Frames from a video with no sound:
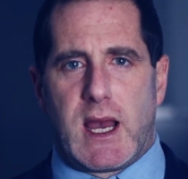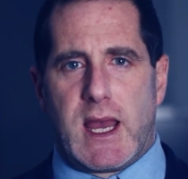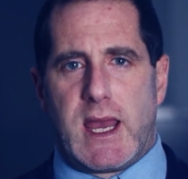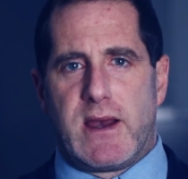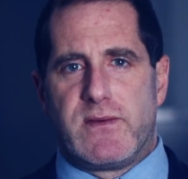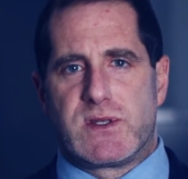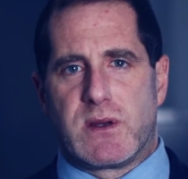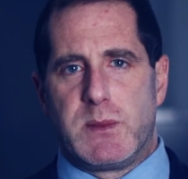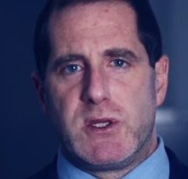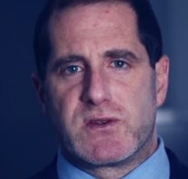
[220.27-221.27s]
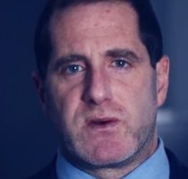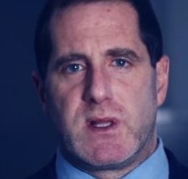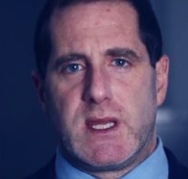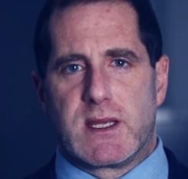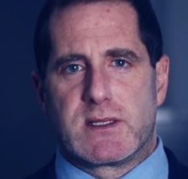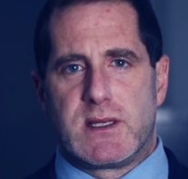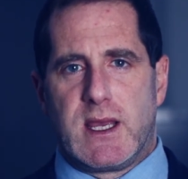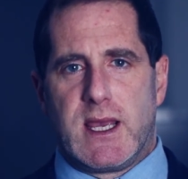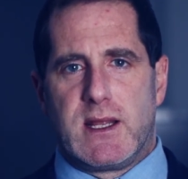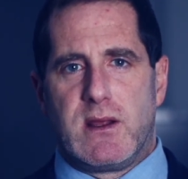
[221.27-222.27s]
I have some useful
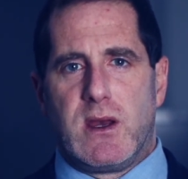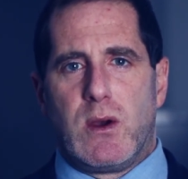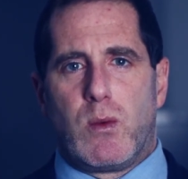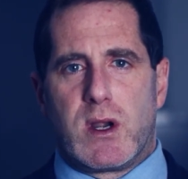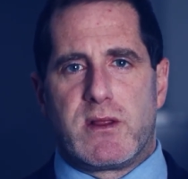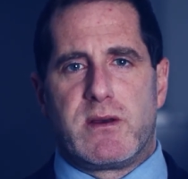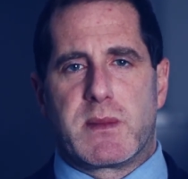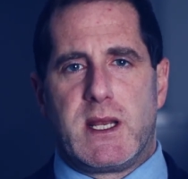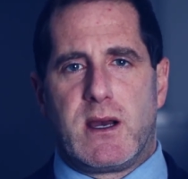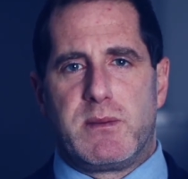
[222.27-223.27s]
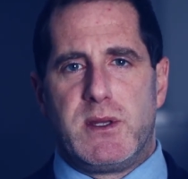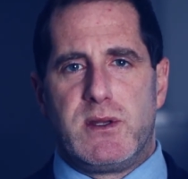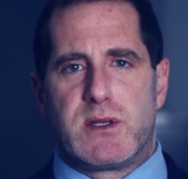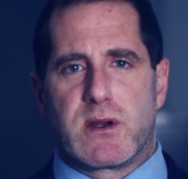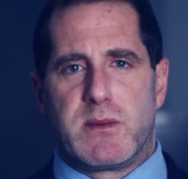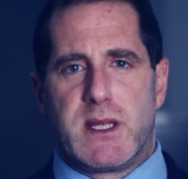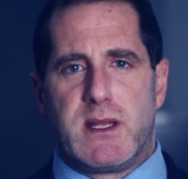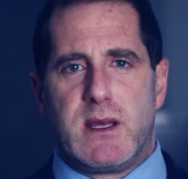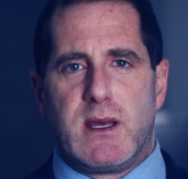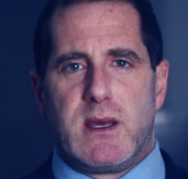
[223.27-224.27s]
links, and one of them can help you determine,